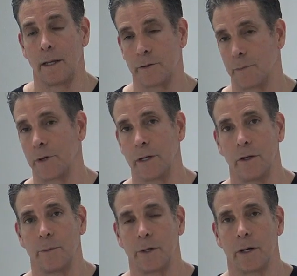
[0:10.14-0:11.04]
some pretty
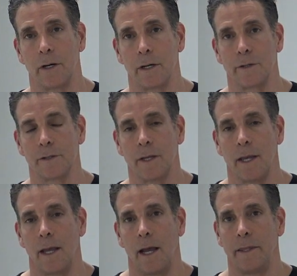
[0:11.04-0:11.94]
notable cars
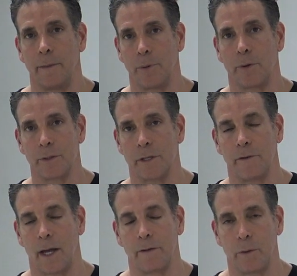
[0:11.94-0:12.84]
and the importance of
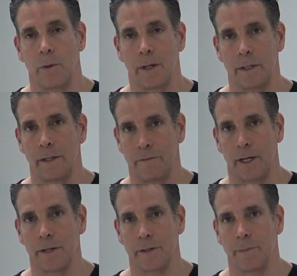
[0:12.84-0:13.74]
having one
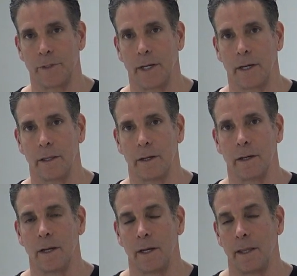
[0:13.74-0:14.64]
device in
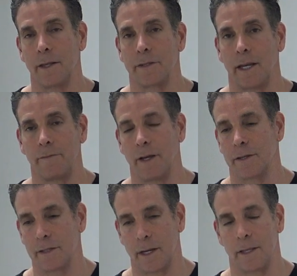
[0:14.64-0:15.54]
particular that saved
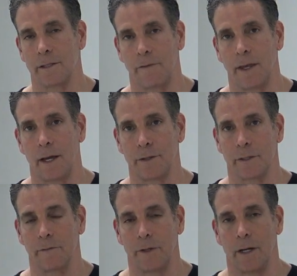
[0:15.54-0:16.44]
us tens of
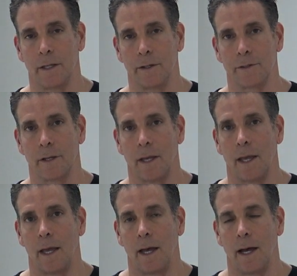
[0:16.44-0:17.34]
thousands of dollars.
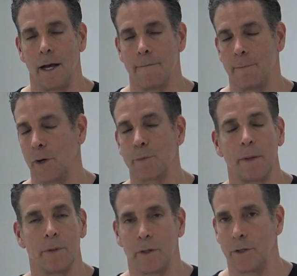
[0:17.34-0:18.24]
Most
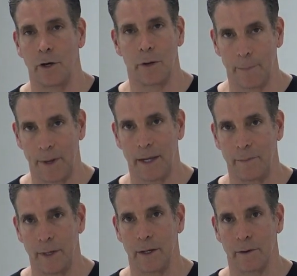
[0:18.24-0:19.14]
people don't know what a
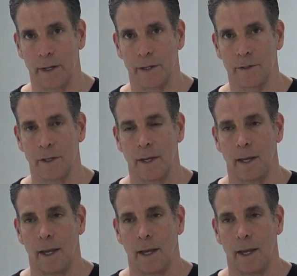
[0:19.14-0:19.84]
paint meter is.